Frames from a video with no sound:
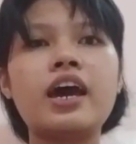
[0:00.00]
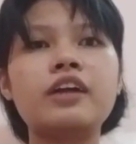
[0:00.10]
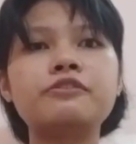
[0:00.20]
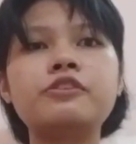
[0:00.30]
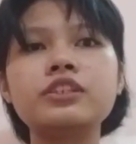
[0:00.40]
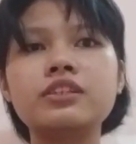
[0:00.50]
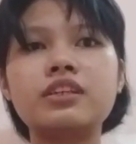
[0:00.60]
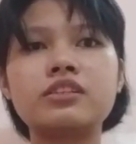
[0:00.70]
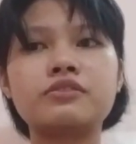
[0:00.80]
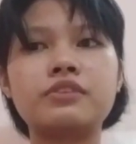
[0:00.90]
and for
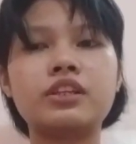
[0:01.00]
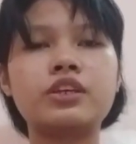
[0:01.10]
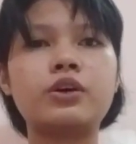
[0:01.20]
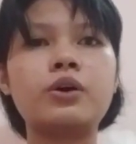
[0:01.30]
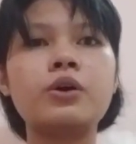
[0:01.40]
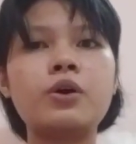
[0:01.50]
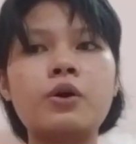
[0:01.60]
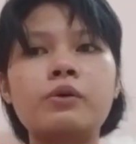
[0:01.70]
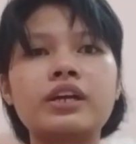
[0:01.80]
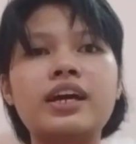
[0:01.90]
today's video,
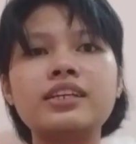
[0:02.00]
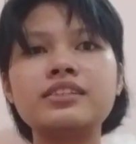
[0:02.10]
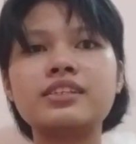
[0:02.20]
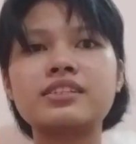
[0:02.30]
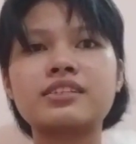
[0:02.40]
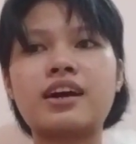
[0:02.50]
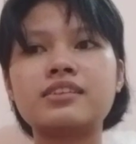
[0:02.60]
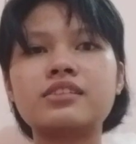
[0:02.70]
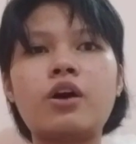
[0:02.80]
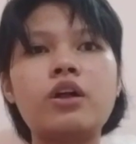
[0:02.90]
we're gonna
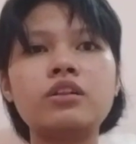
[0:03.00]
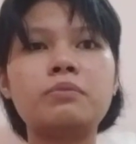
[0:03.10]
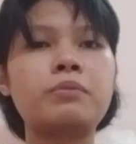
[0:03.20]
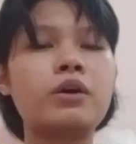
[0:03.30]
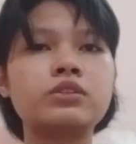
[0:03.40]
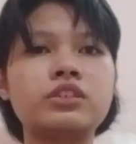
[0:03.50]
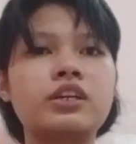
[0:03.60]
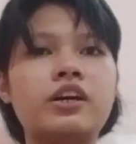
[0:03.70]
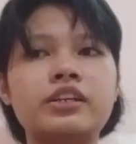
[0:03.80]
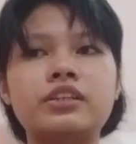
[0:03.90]
discuss all about
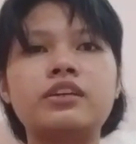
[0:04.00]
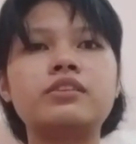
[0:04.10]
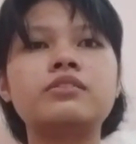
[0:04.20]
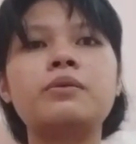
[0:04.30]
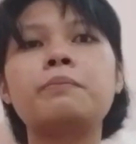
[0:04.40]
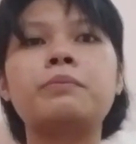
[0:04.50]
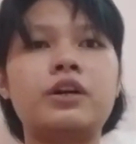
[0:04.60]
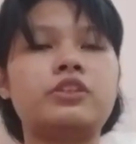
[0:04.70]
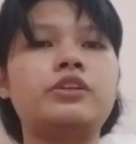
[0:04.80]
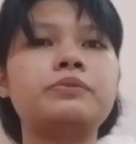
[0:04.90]
regarding matter.